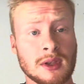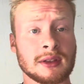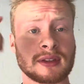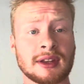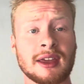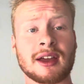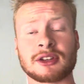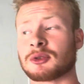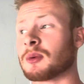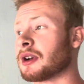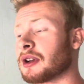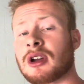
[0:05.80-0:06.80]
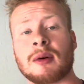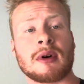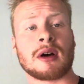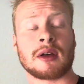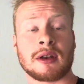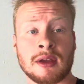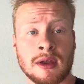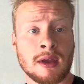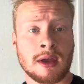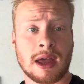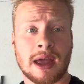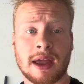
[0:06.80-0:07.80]
Today I just wanted to come on
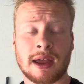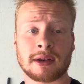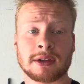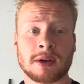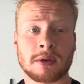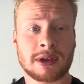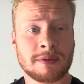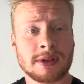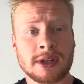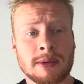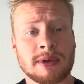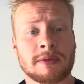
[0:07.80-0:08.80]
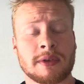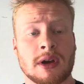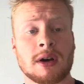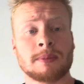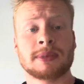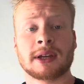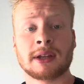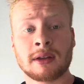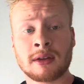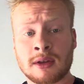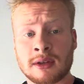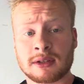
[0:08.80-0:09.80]
and give a little bit of an update
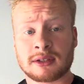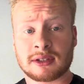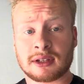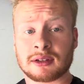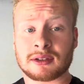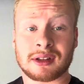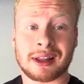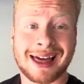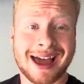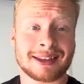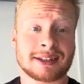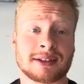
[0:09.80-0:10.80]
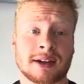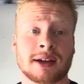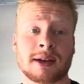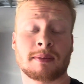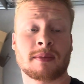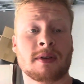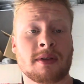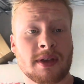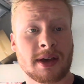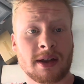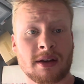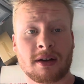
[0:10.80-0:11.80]
since last time
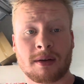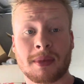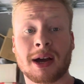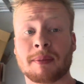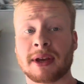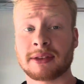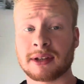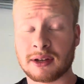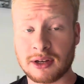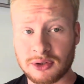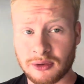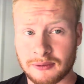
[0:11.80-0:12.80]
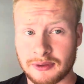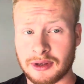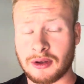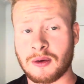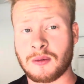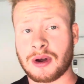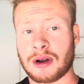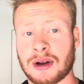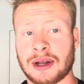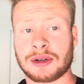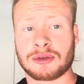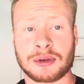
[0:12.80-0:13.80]
that I made the initial video where I
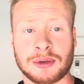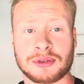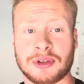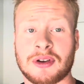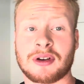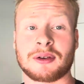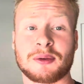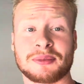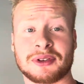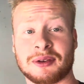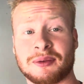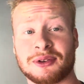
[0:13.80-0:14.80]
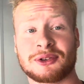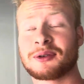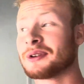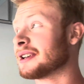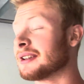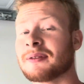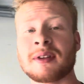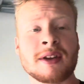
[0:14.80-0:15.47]
introduced the car. Oops, I don't want to show it yet.